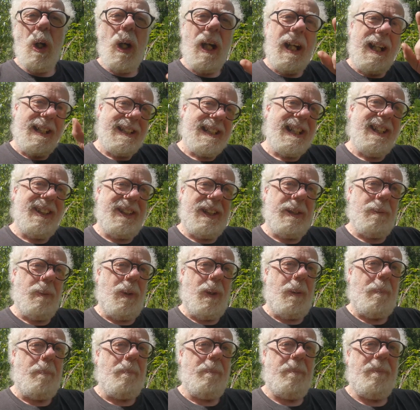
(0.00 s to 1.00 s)
I tell you
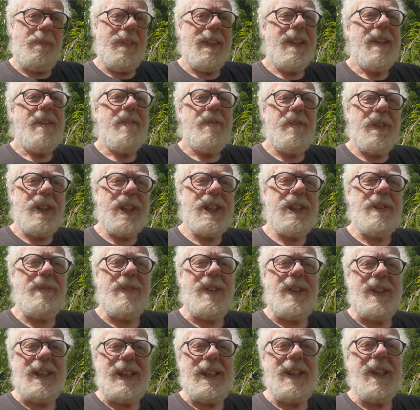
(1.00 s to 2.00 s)
what, first of
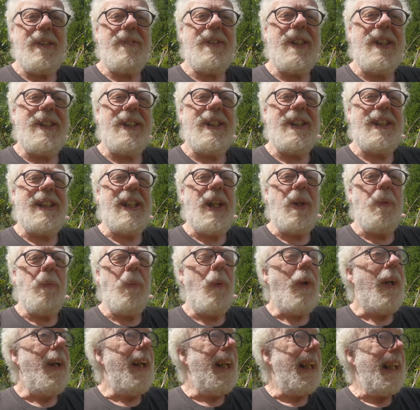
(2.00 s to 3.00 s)
all, you have to understand
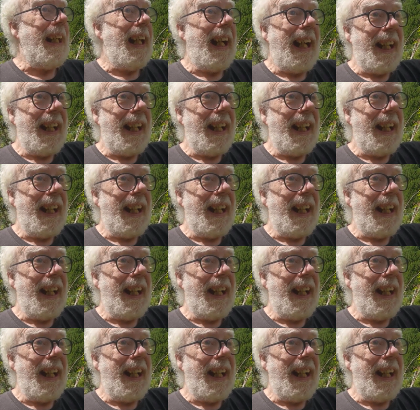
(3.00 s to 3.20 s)
why.